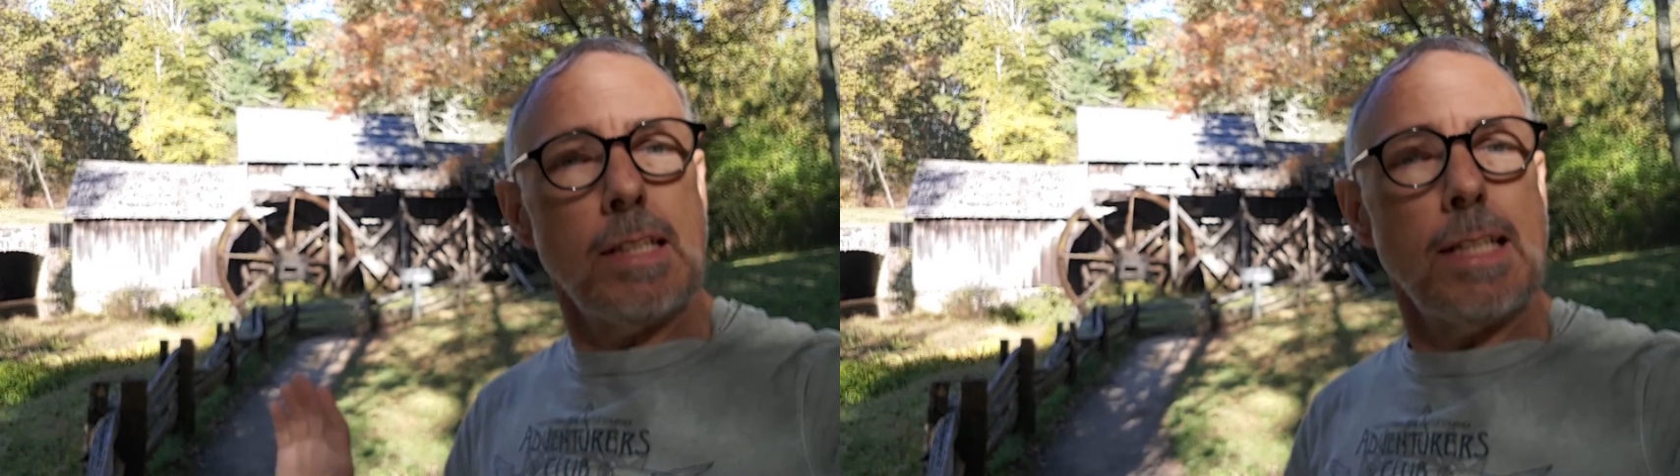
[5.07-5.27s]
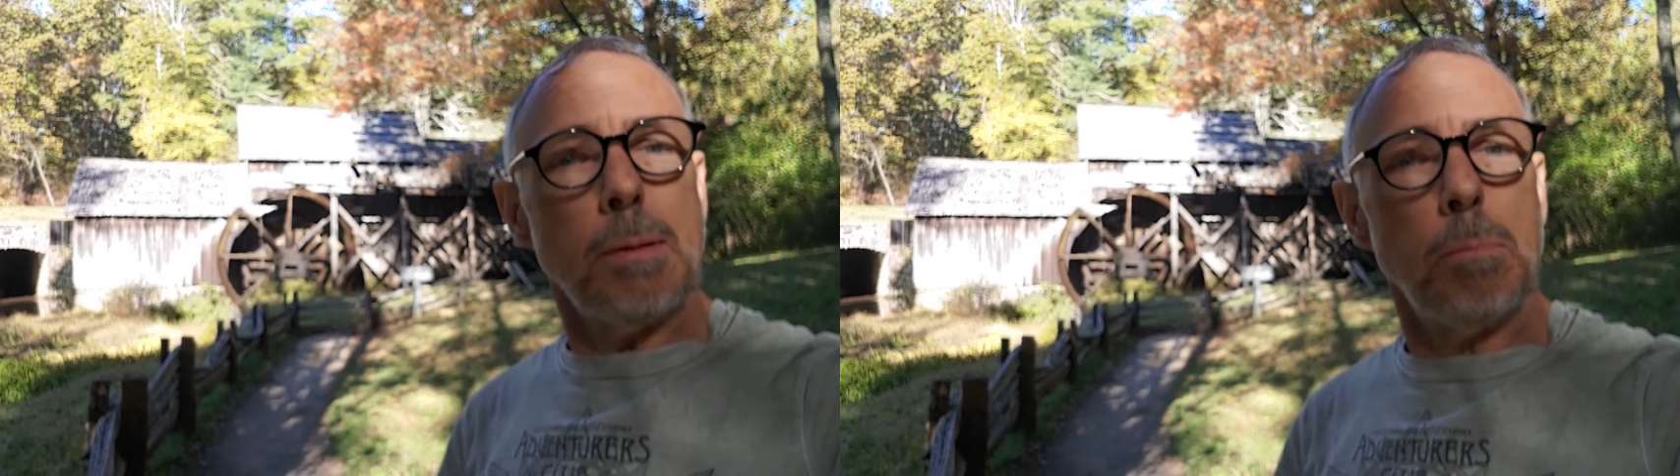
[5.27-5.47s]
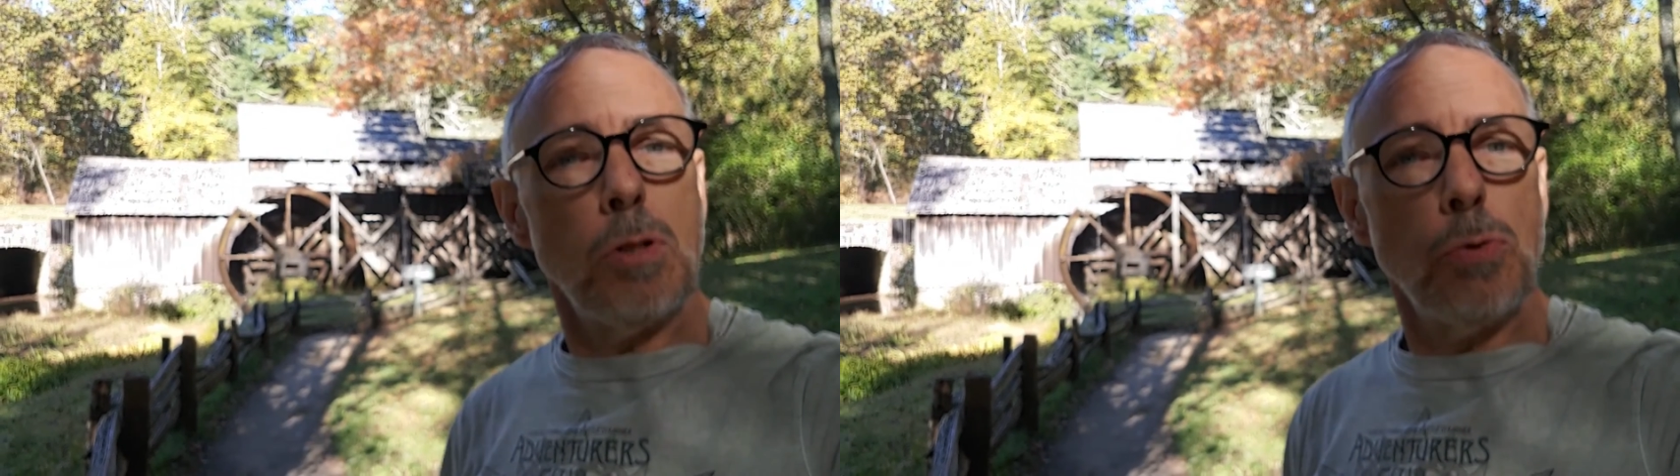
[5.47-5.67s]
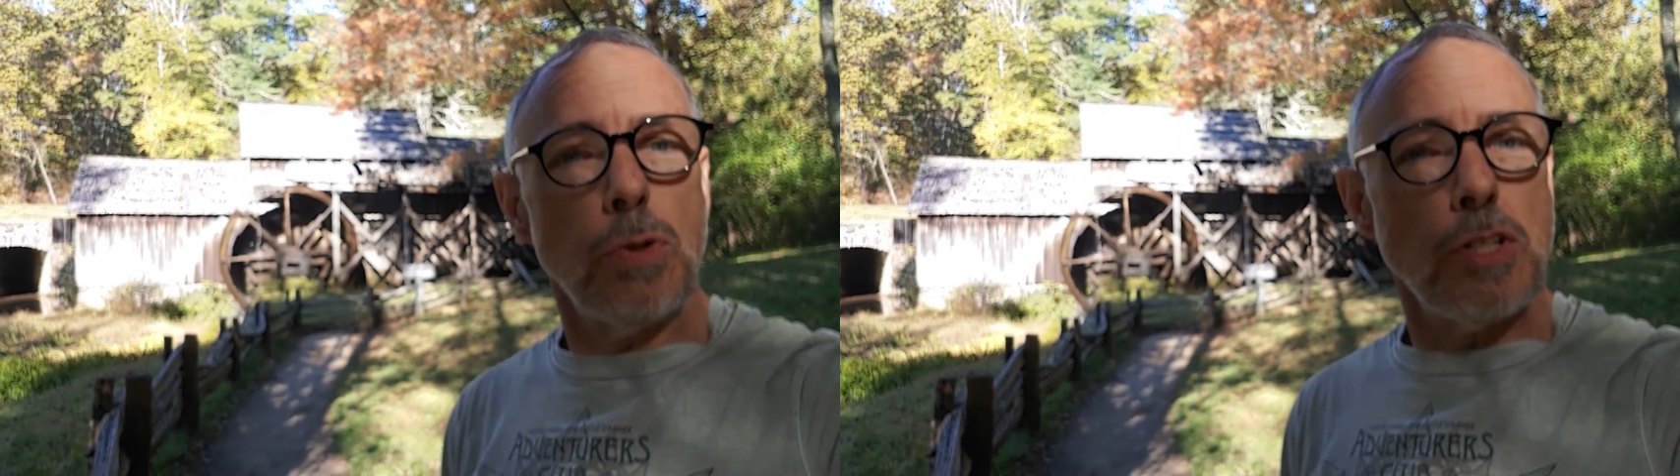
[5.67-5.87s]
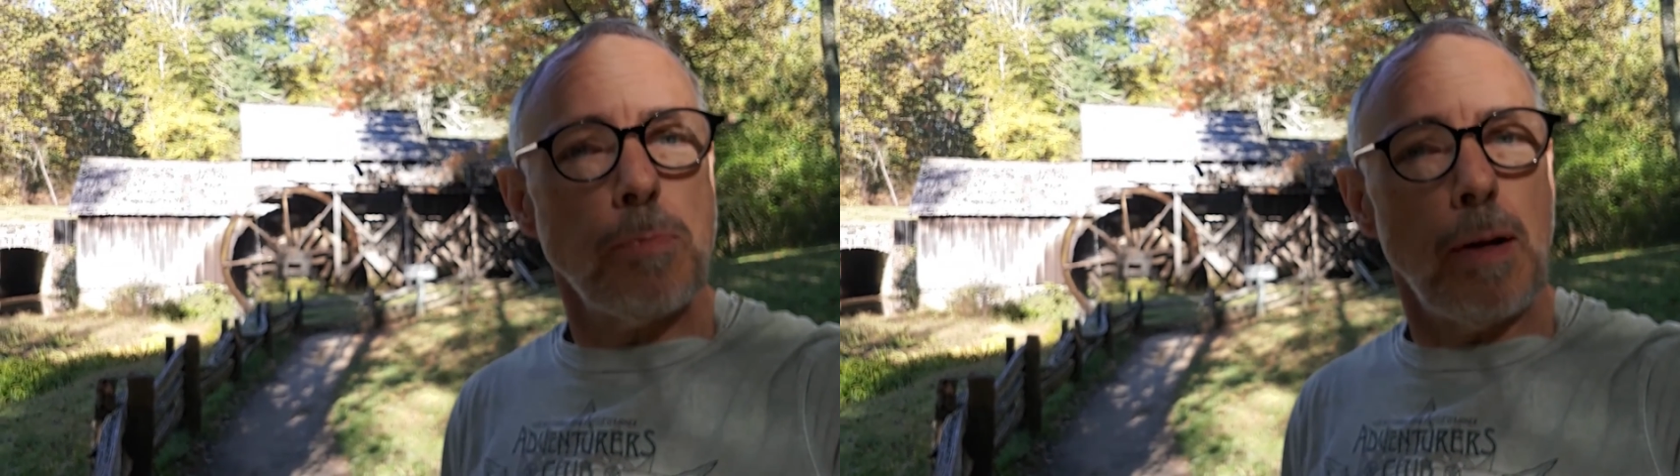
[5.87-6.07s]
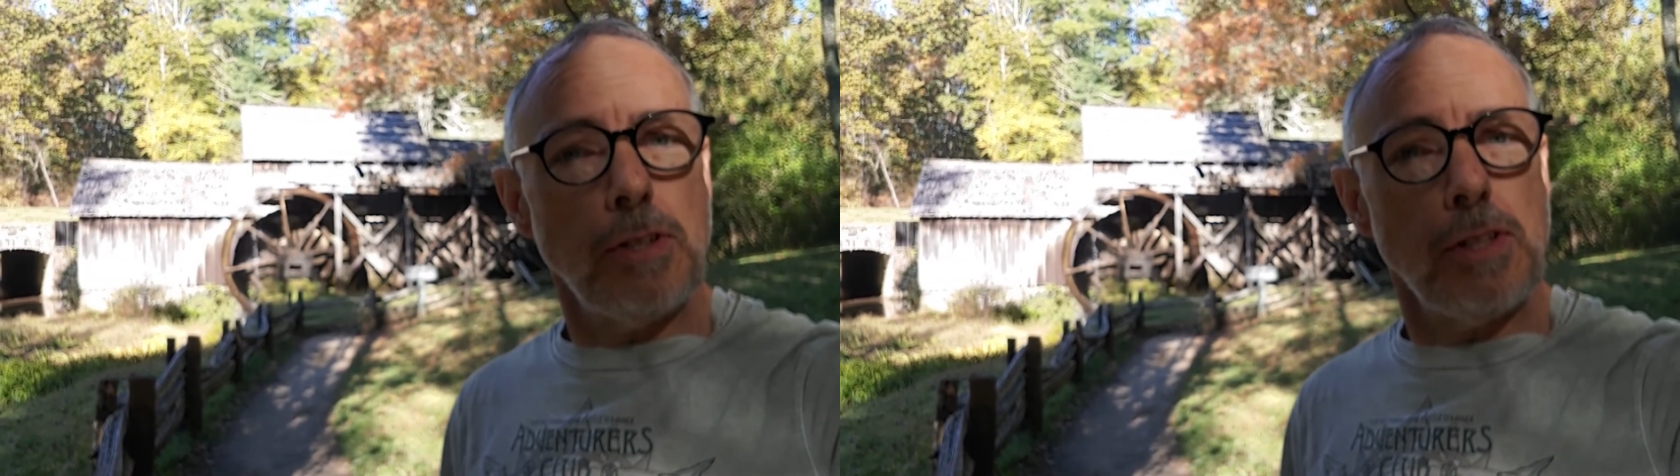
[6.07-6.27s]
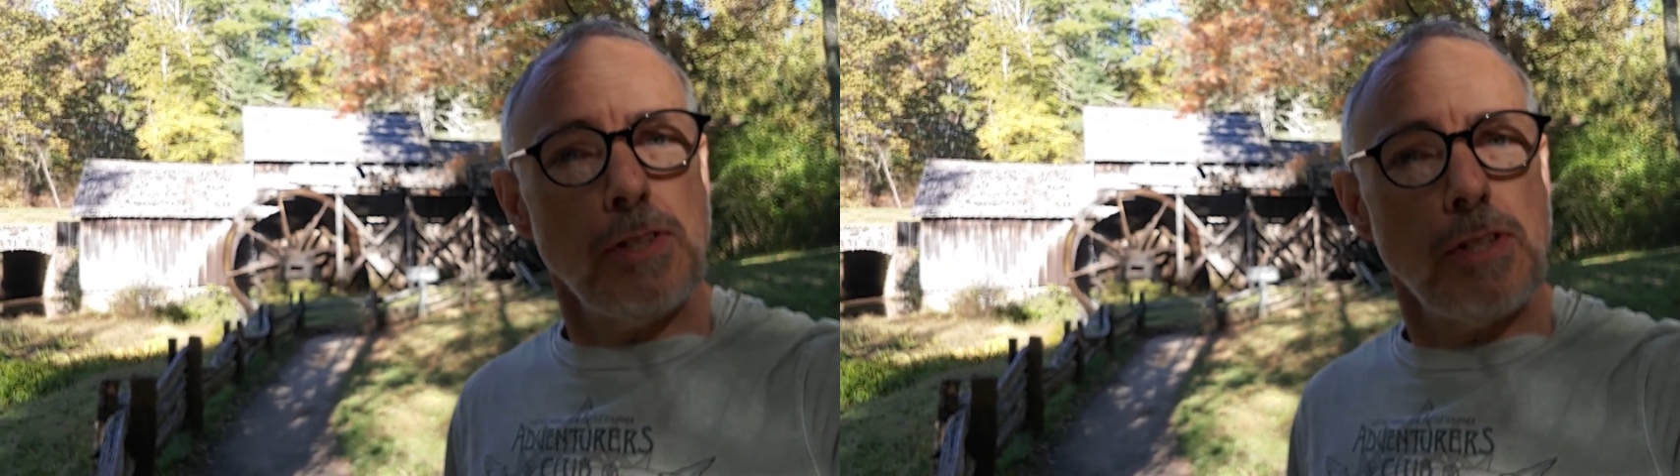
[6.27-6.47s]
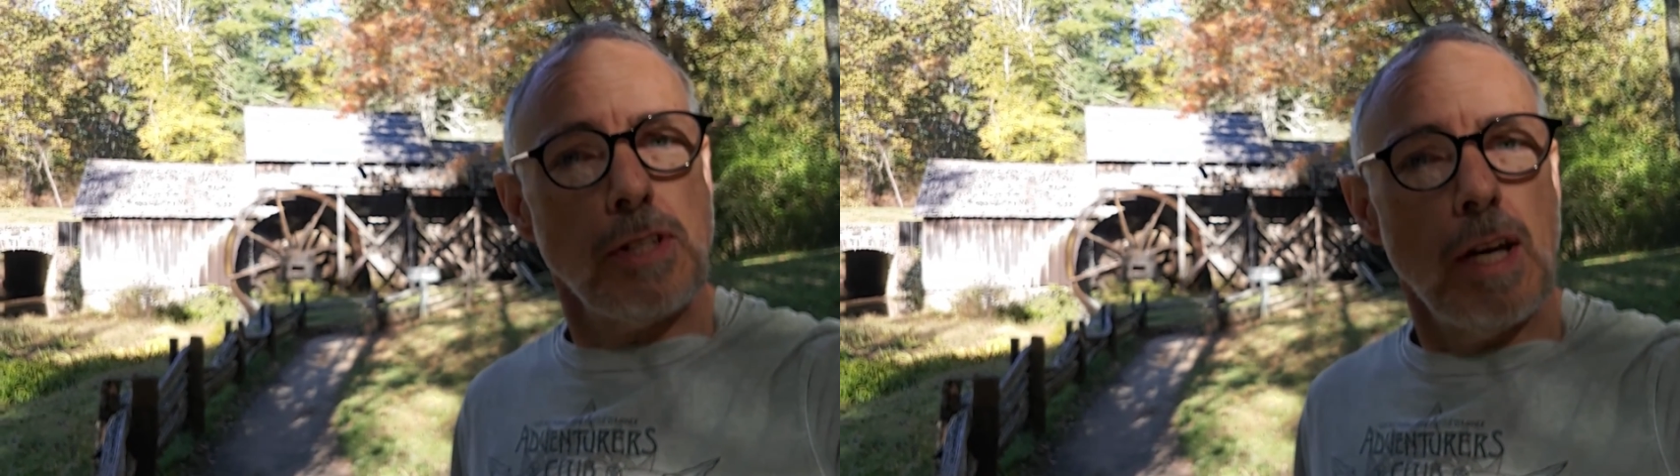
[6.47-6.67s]
in the Blue Ridge
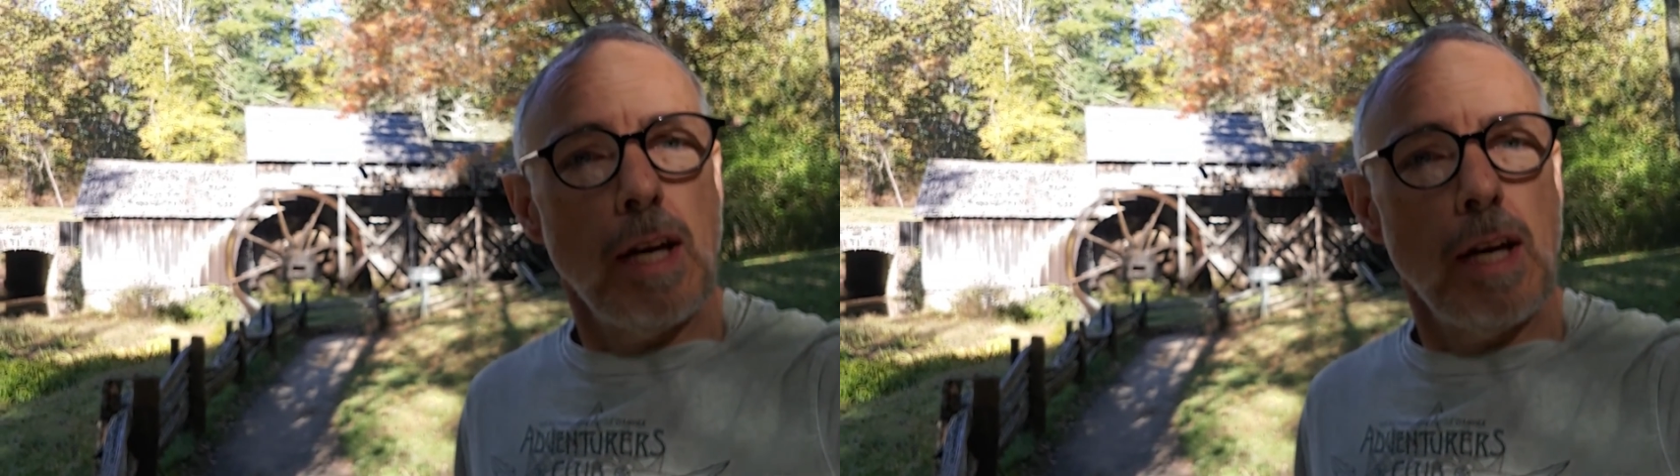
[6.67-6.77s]
Mountains.